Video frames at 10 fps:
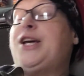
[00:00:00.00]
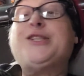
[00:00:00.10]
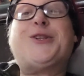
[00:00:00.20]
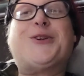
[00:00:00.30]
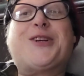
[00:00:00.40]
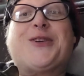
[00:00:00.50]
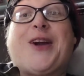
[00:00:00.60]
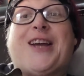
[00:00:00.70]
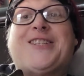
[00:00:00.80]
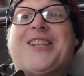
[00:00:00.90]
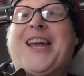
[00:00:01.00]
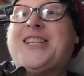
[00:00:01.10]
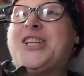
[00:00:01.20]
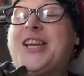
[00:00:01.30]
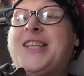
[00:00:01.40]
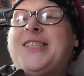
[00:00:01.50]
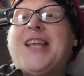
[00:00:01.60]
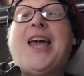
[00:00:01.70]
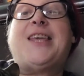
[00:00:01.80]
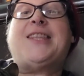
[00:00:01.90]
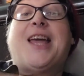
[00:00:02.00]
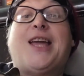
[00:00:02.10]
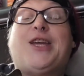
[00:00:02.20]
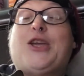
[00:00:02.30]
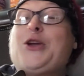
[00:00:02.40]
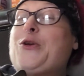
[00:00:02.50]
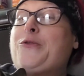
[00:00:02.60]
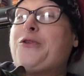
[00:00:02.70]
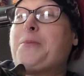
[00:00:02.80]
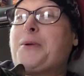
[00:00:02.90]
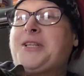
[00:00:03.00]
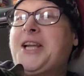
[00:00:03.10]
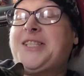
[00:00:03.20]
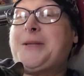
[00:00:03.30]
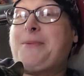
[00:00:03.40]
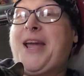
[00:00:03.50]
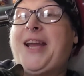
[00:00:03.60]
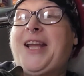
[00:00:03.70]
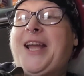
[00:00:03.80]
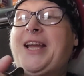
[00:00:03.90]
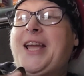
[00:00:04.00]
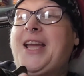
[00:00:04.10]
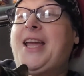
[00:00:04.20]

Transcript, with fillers: So congratulations thank you for participating